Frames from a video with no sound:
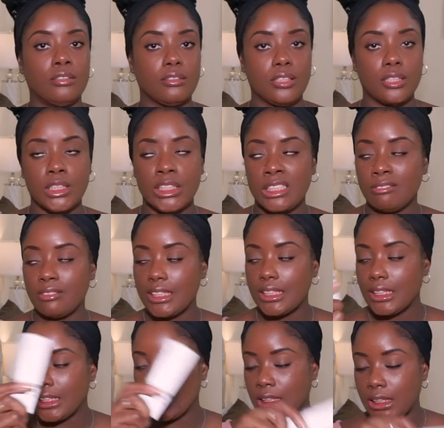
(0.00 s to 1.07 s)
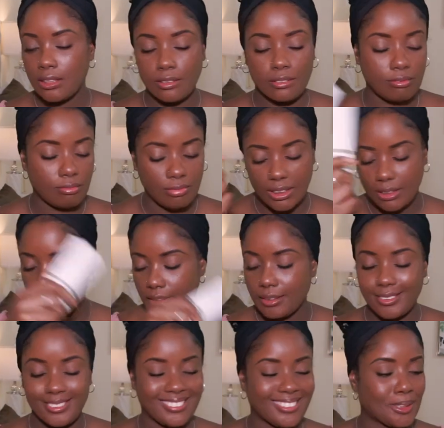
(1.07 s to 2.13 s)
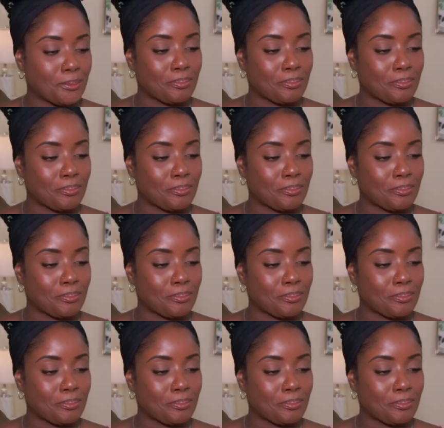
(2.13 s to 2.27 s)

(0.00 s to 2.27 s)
Y'all already know what's